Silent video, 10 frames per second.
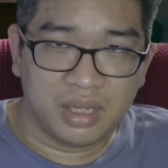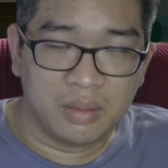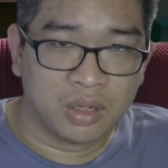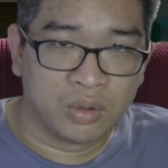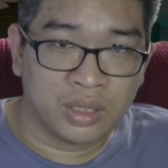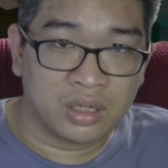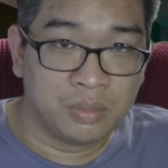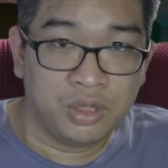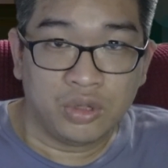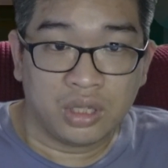immigrant
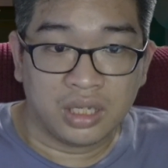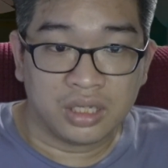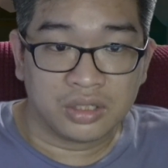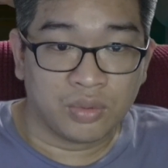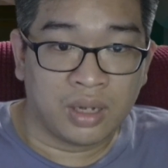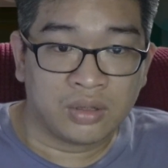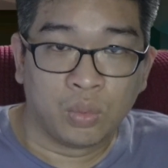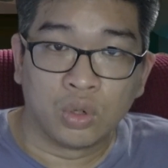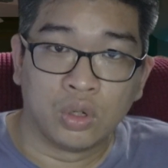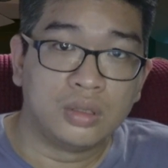communities throughout the
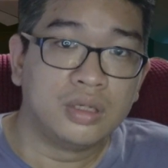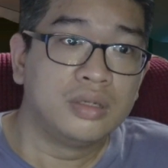world.